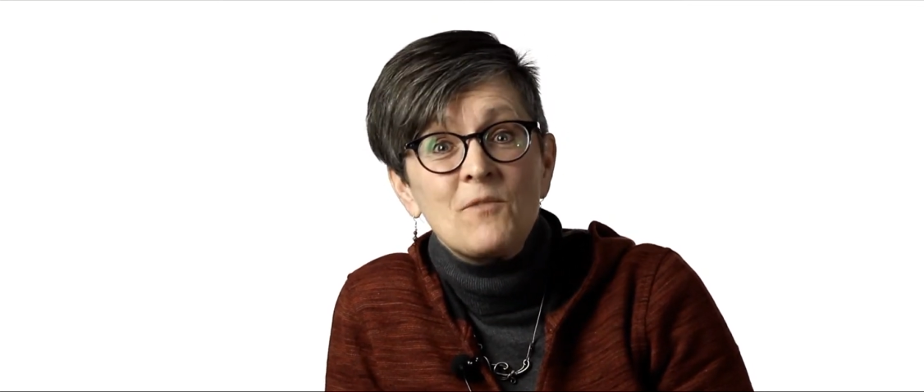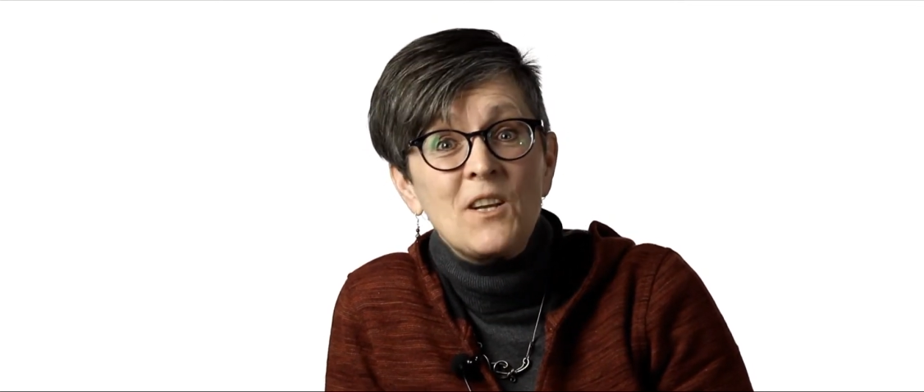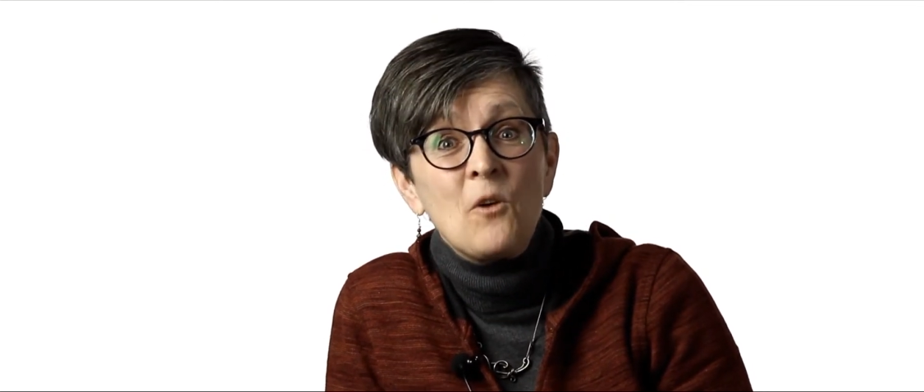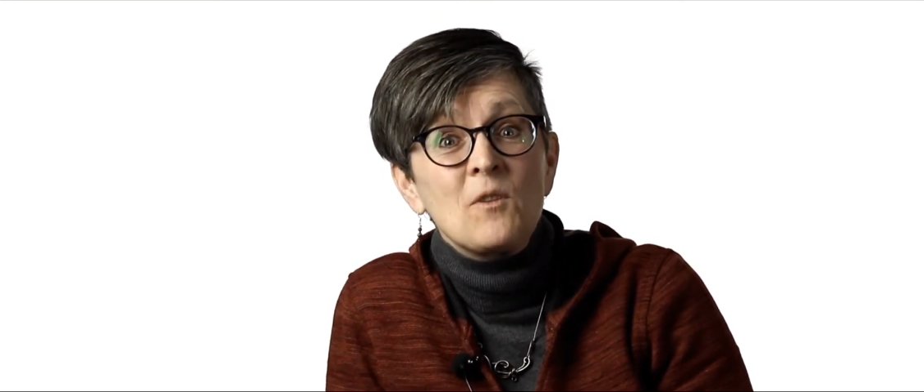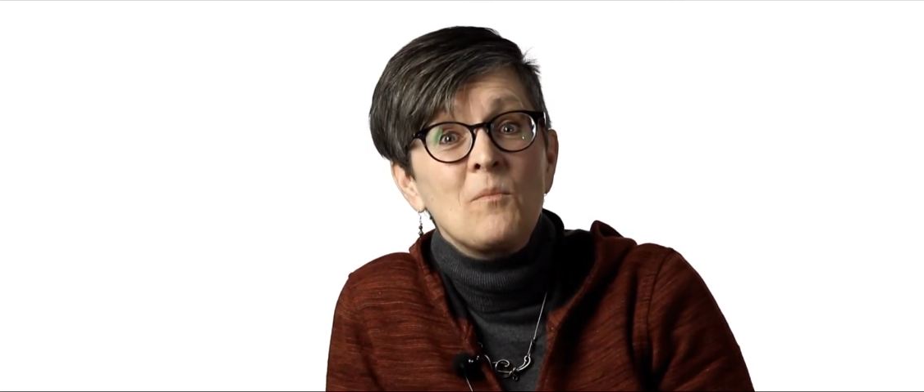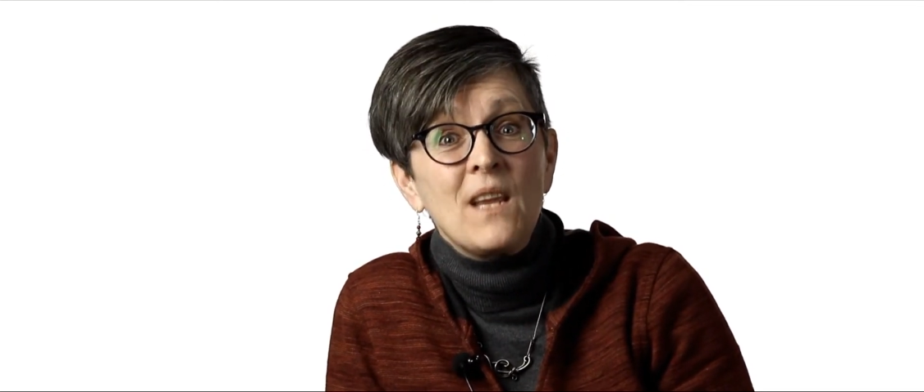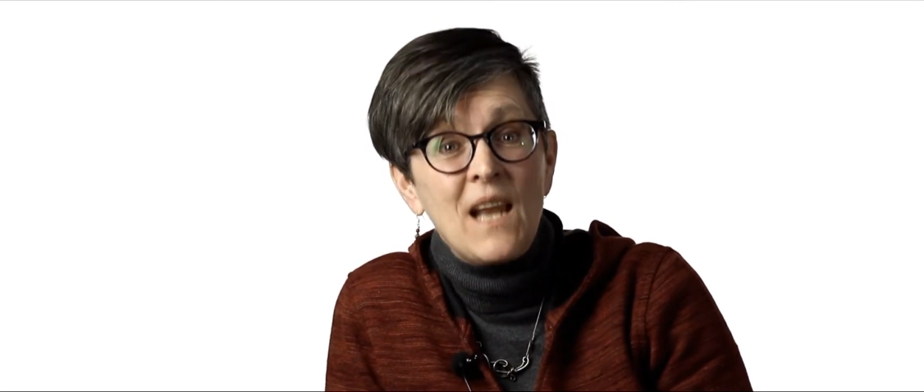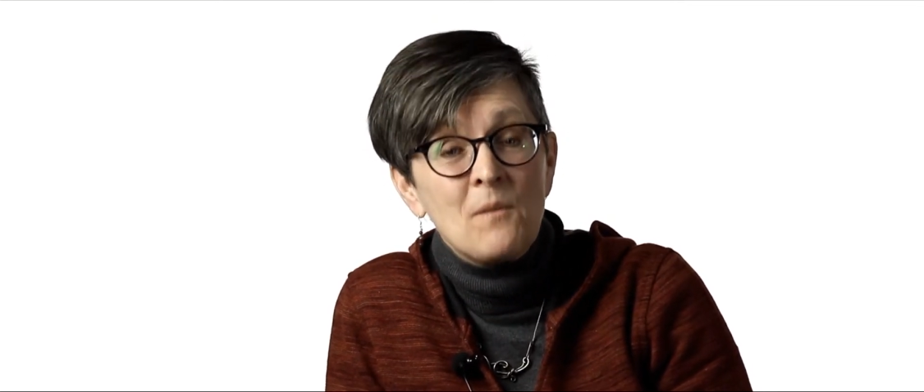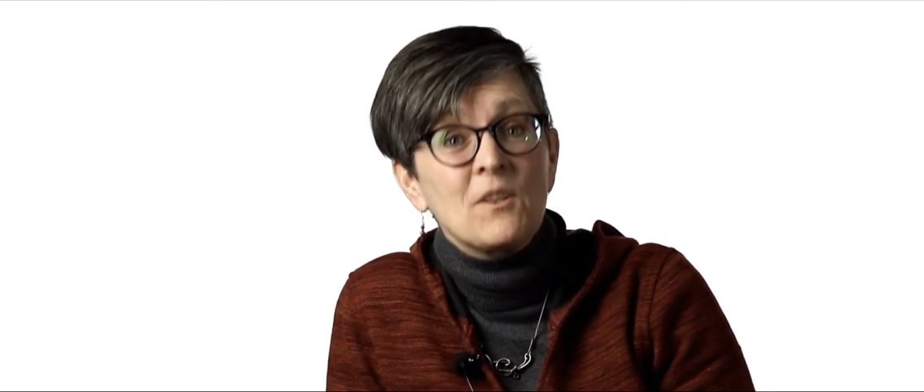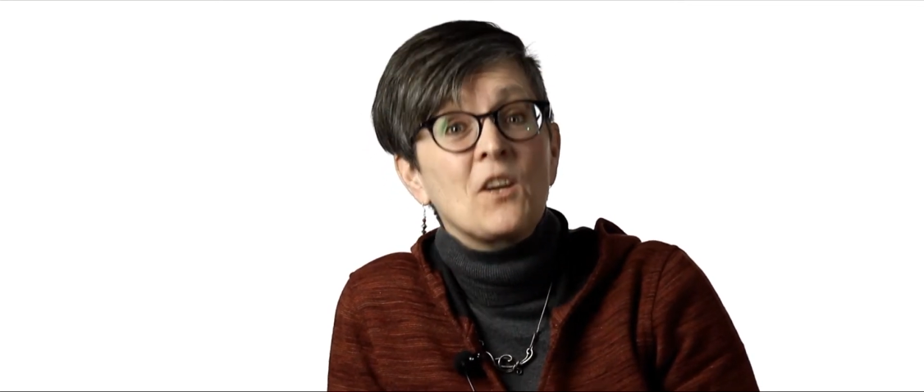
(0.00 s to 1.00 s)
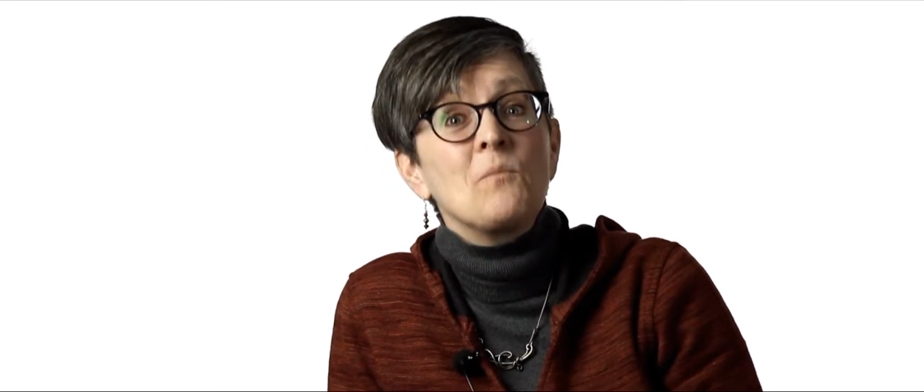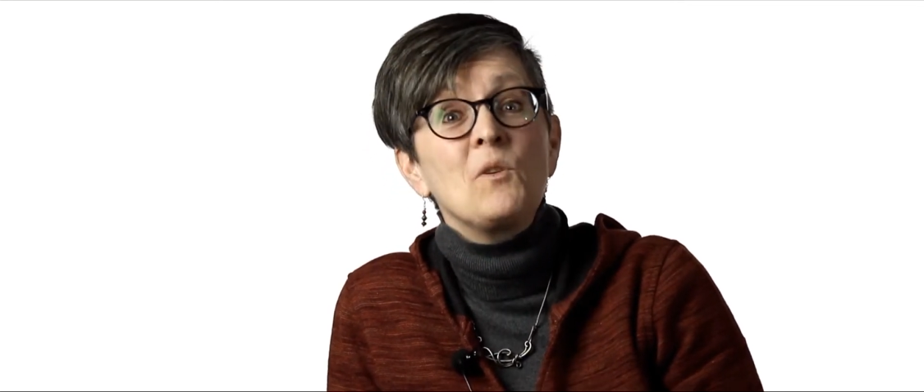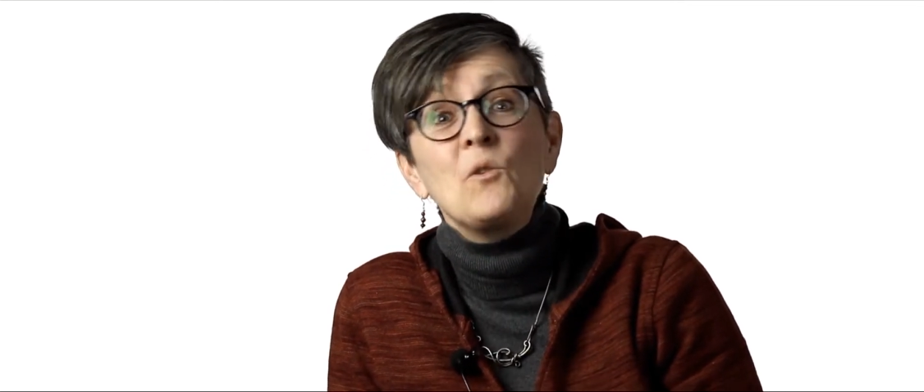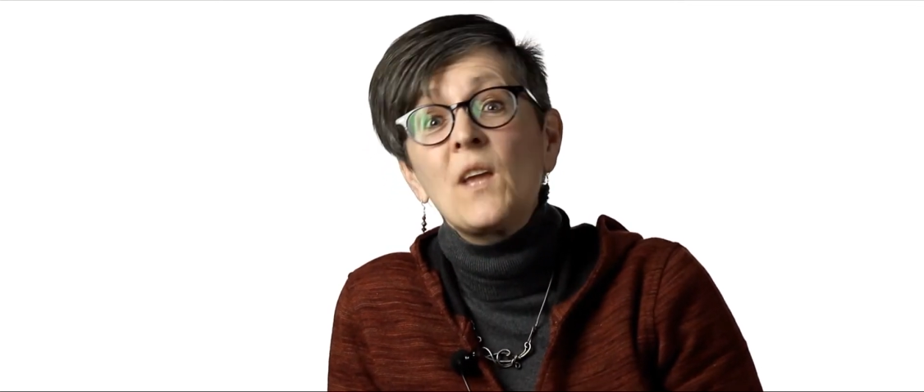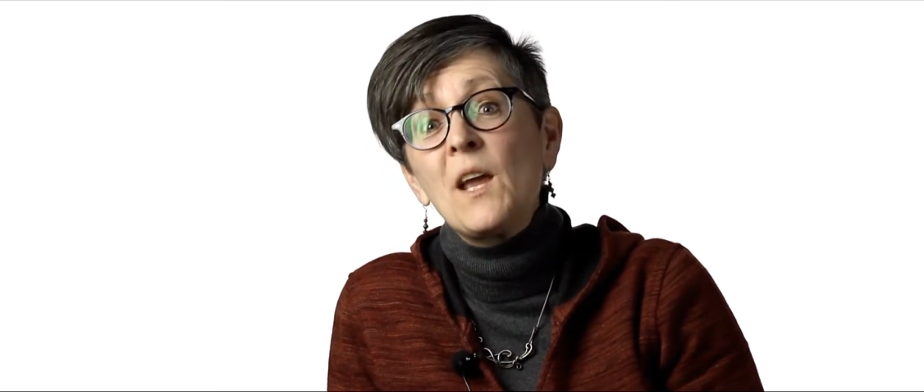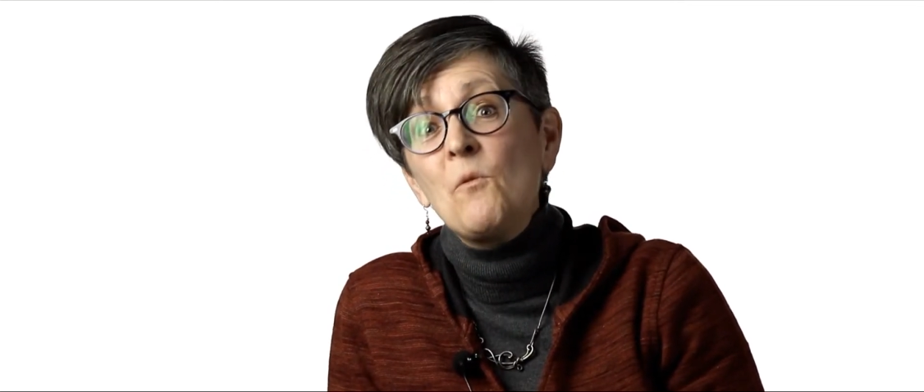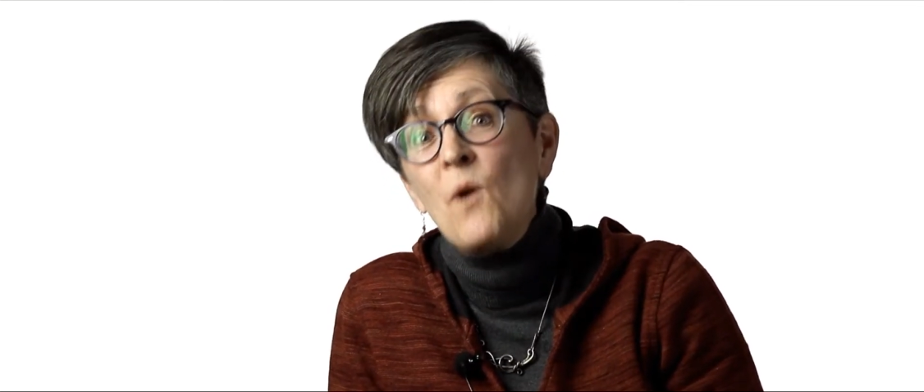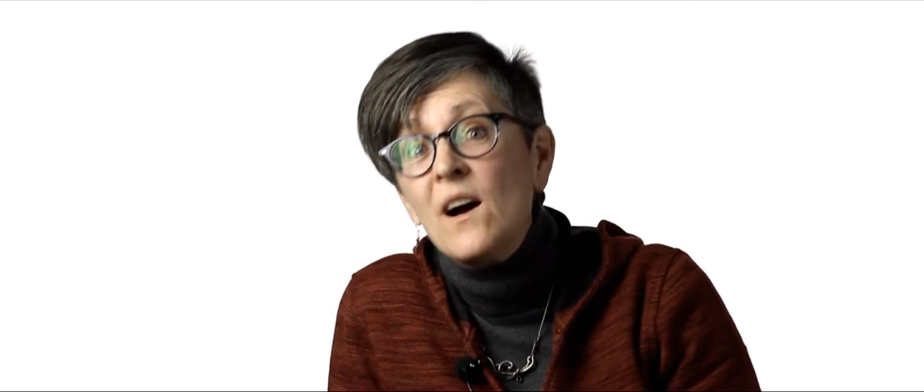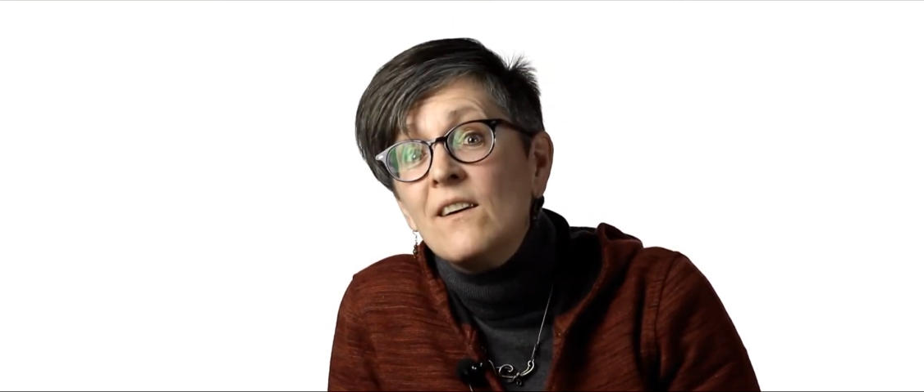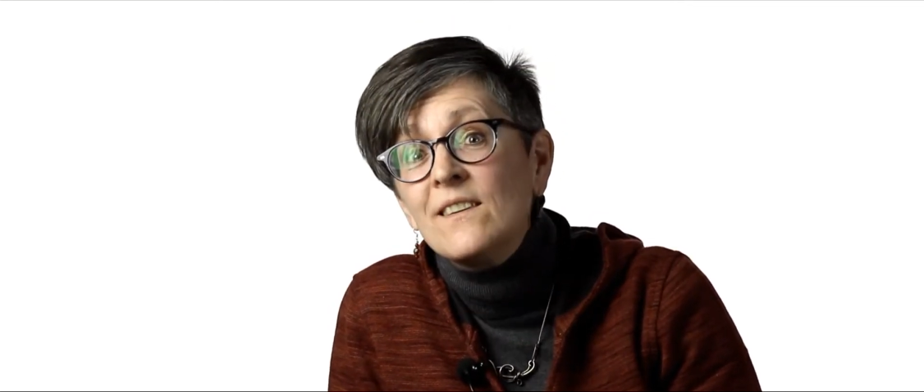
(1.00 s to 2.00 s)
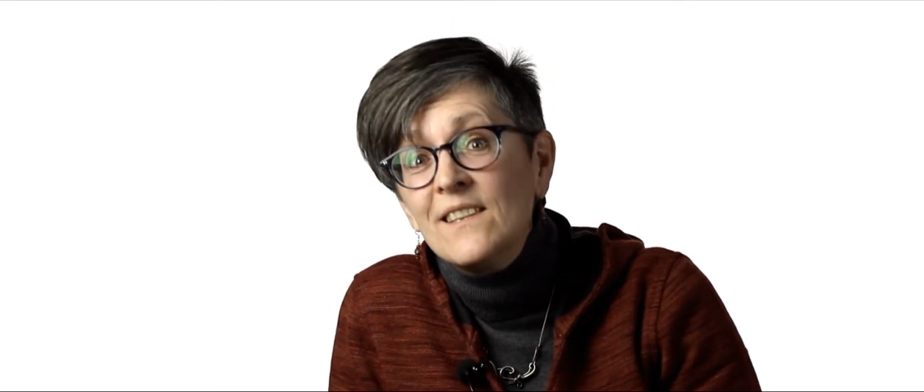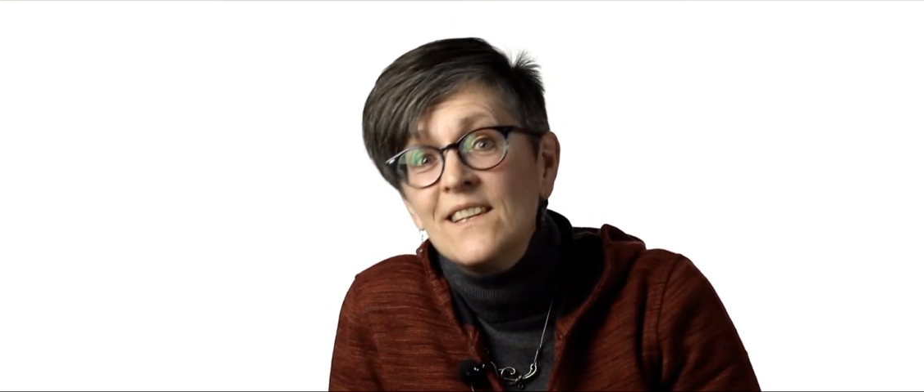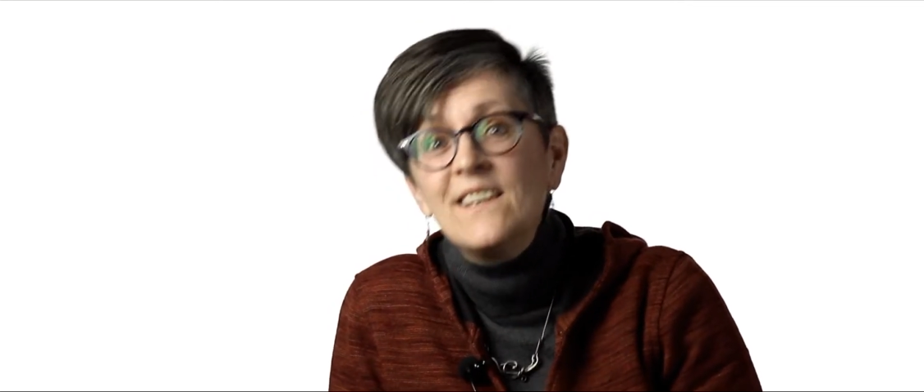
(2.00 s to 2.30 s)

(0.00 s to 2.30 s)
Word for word: We know that being able to communicate well